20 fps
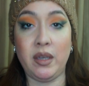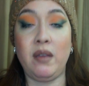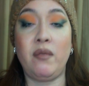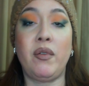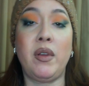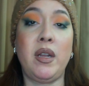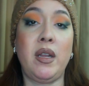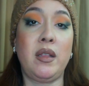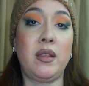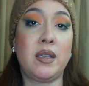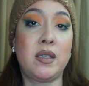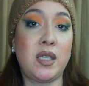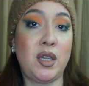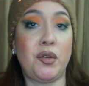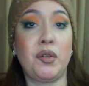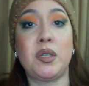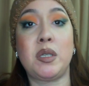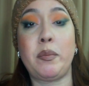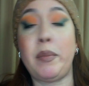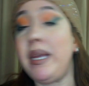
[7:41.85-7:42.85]
even in the
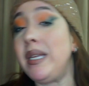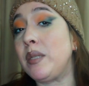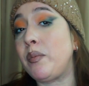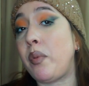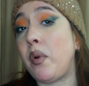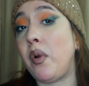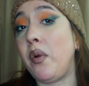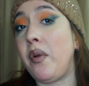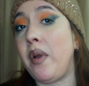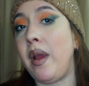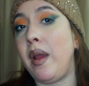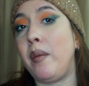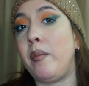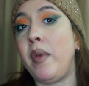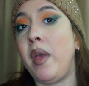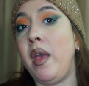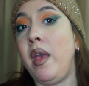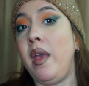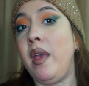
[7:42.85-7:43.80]
secret space program,